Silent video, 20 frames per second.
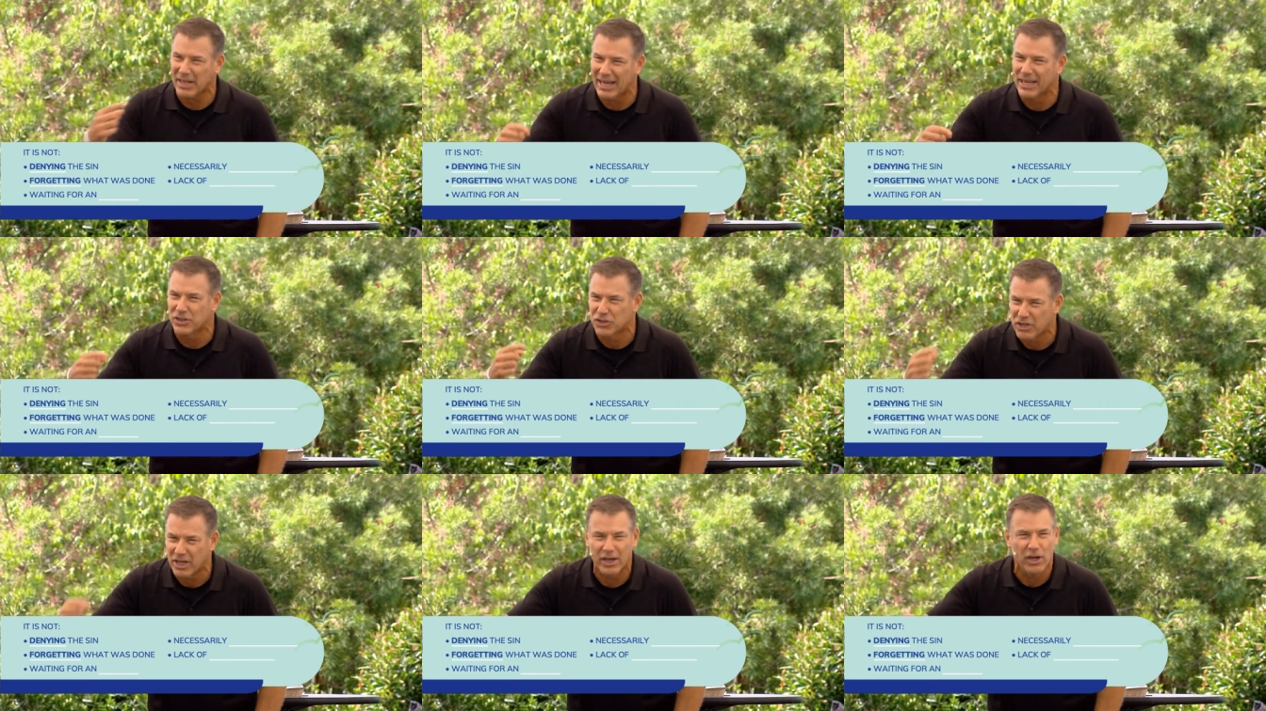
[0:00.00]

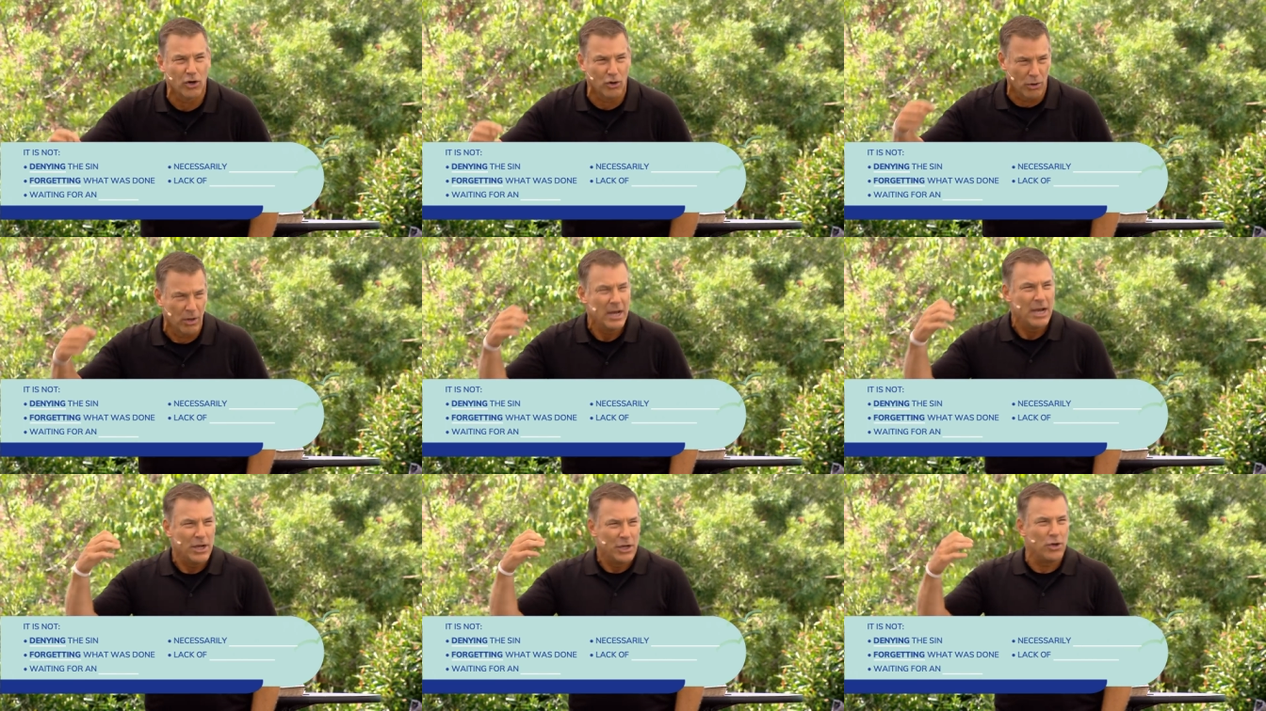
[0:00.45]

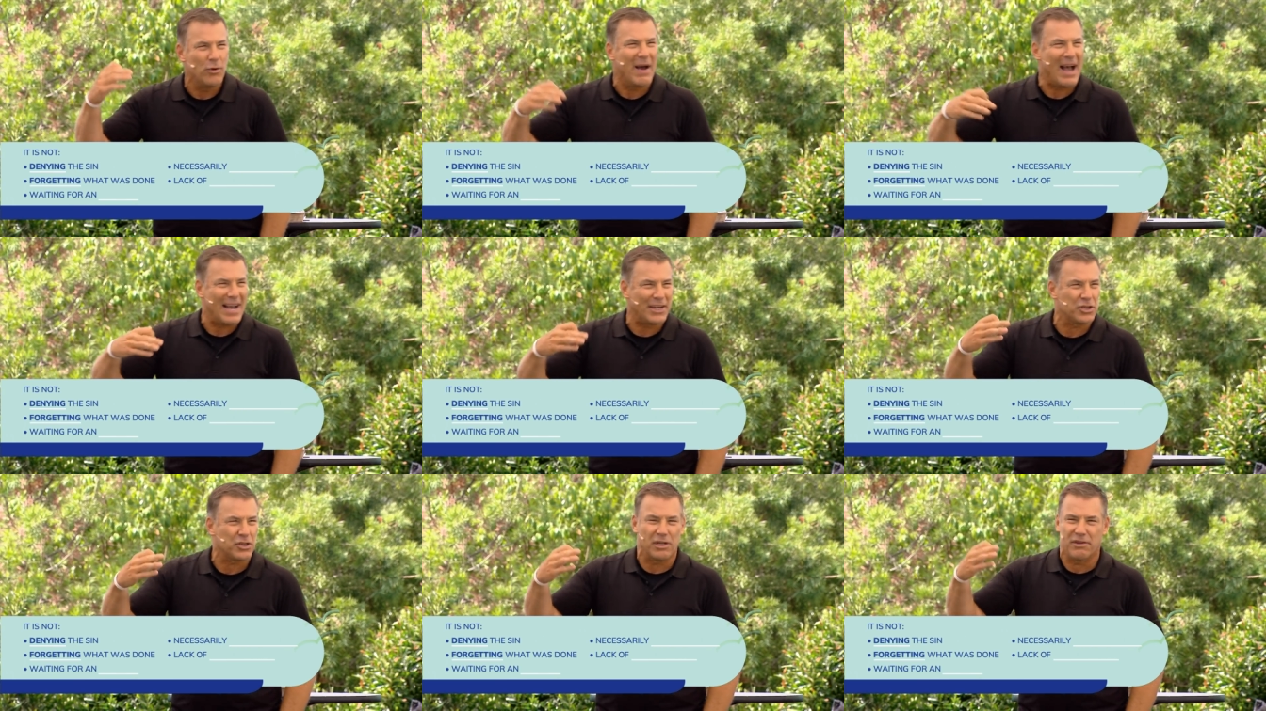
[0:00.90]
until you
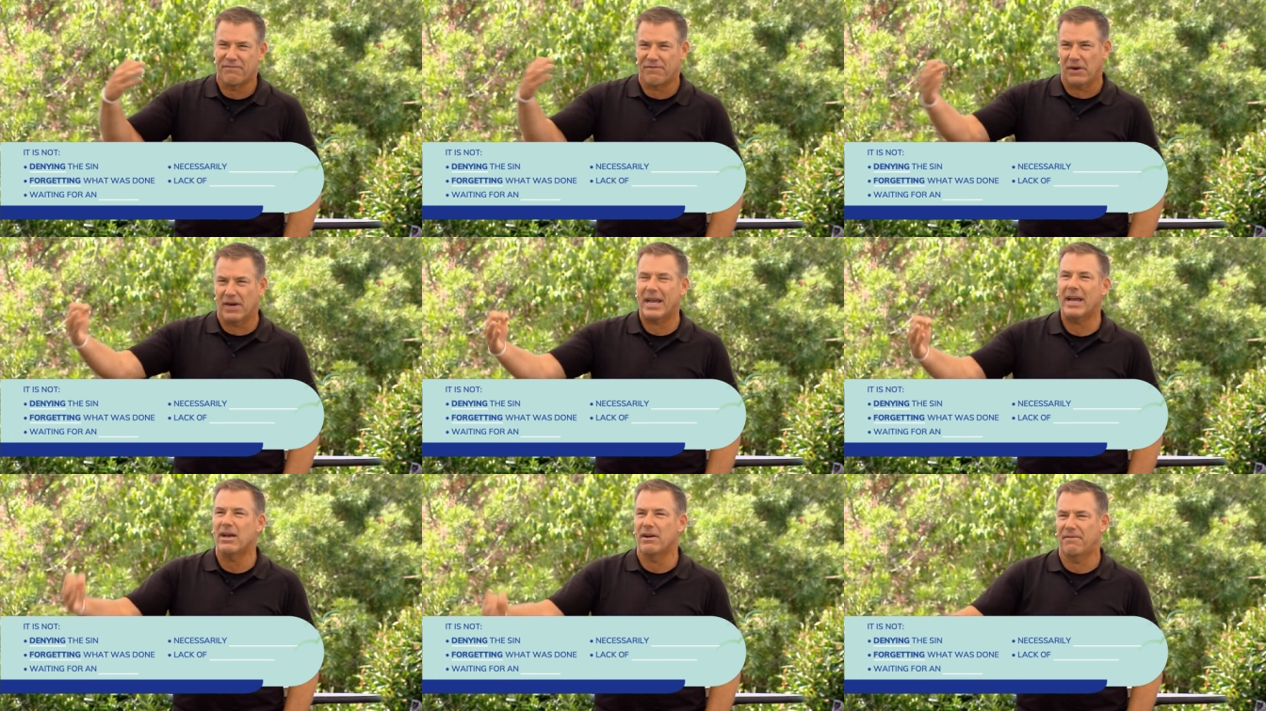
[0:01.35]
actually
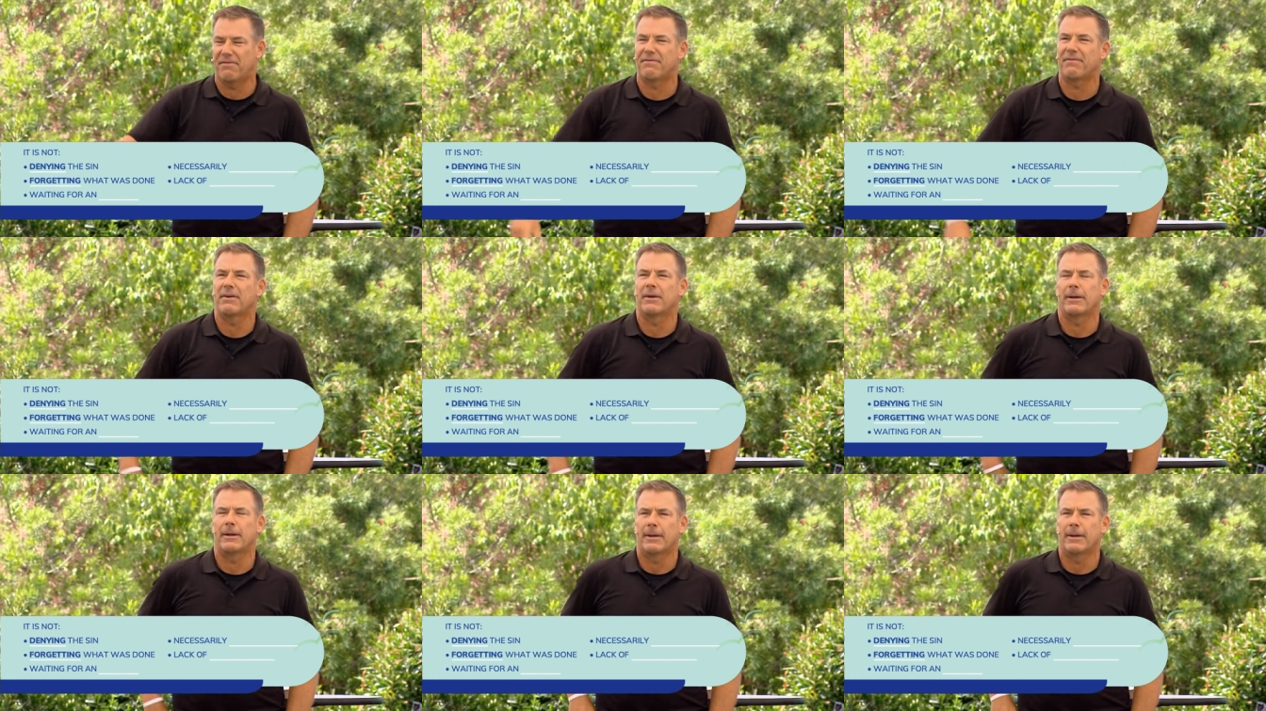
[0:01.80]
forgive.